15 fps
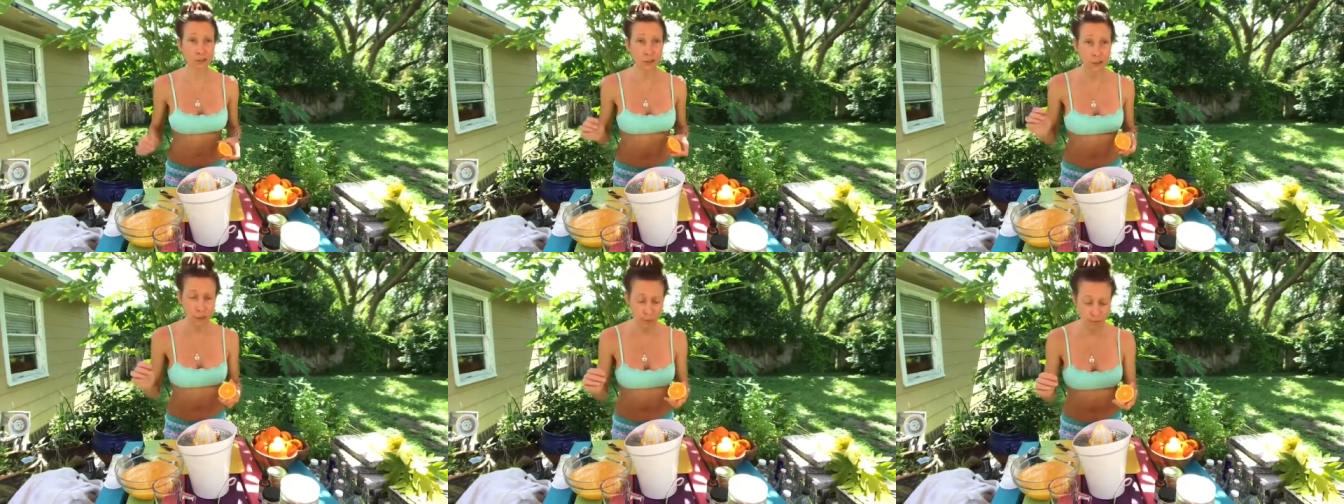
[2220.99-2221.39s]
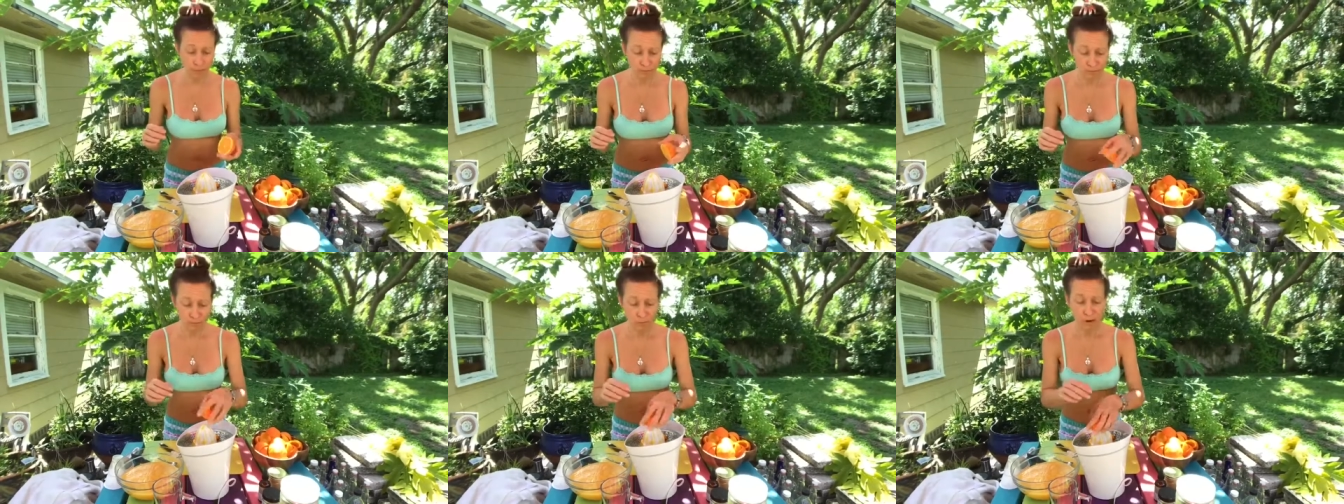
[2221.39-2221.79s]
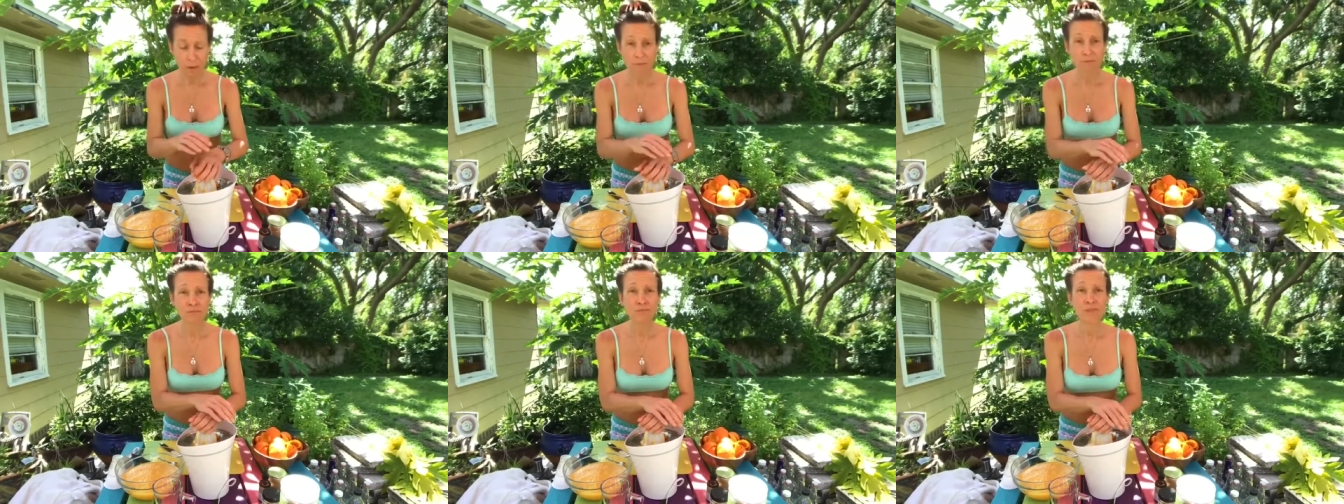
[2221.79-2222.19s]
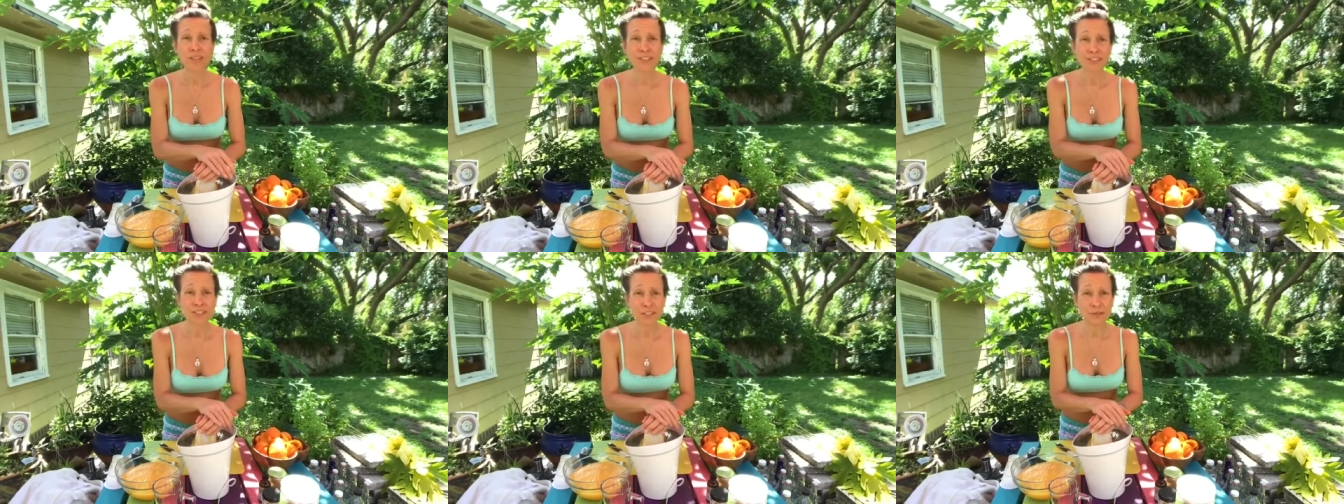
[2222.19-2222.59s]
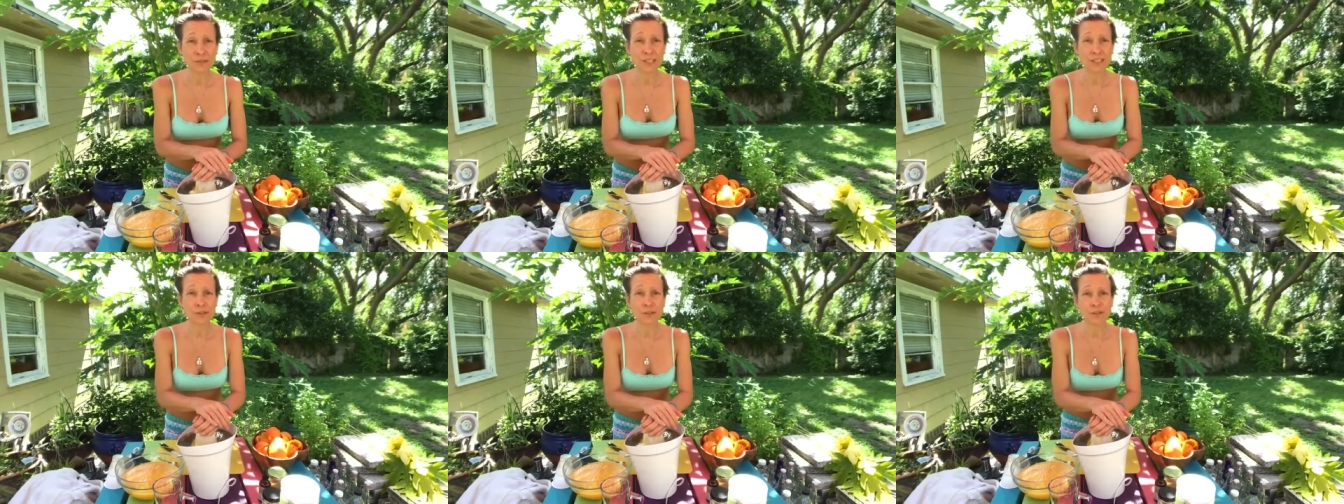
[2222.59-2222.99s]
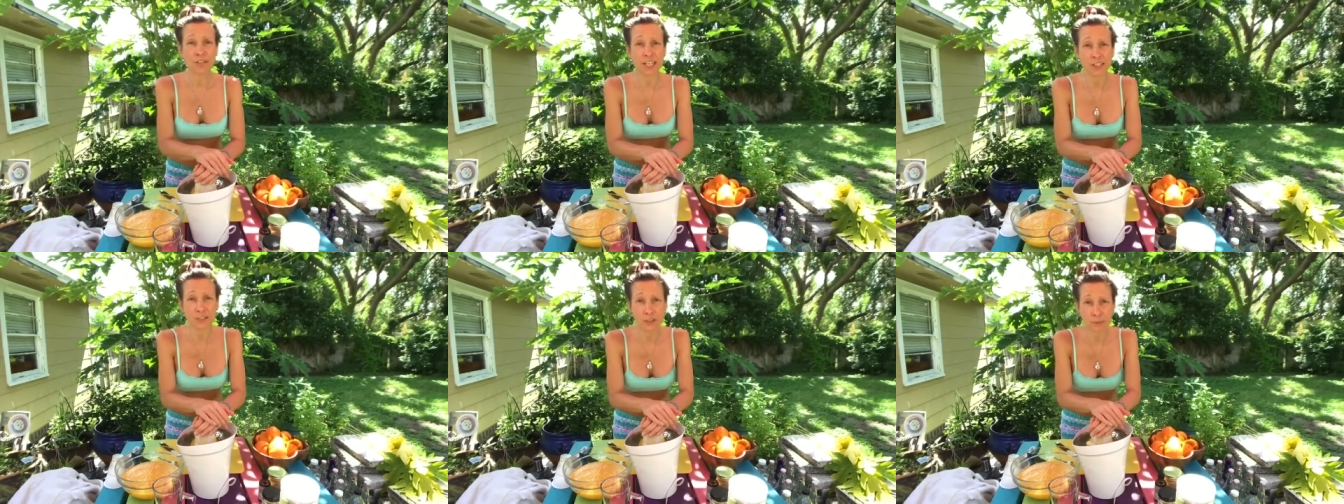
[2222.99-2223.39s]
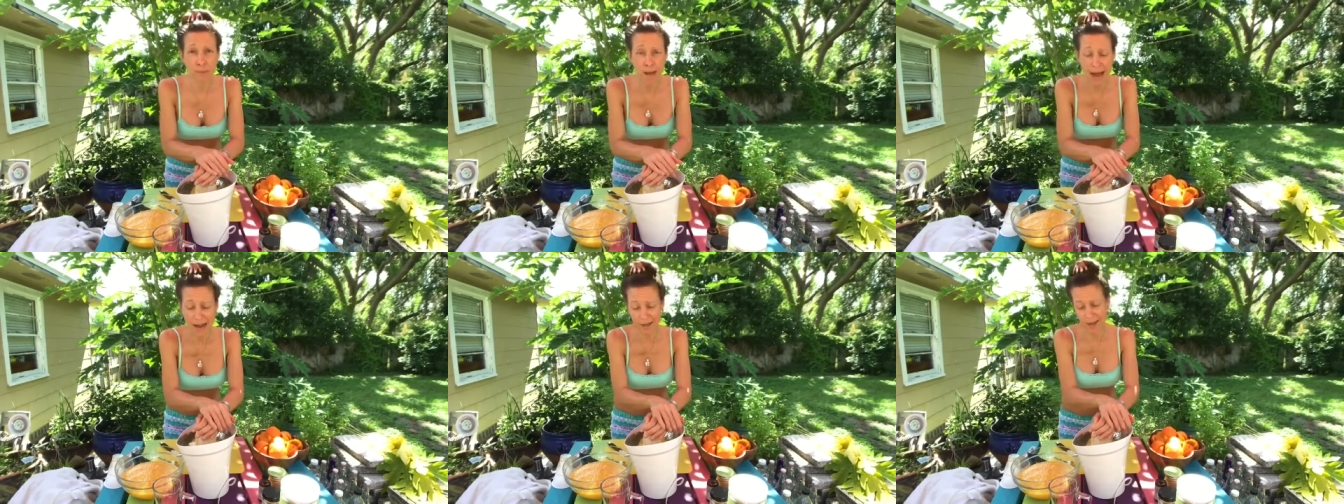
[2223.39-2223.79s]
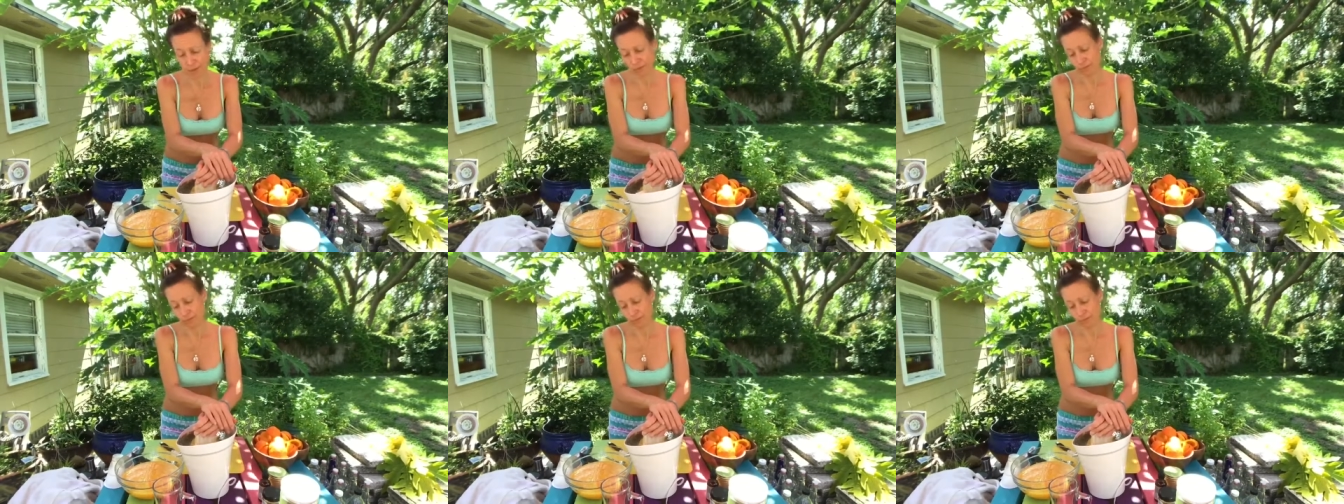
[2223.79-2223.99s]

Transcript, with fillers: do is you, it'll set you back.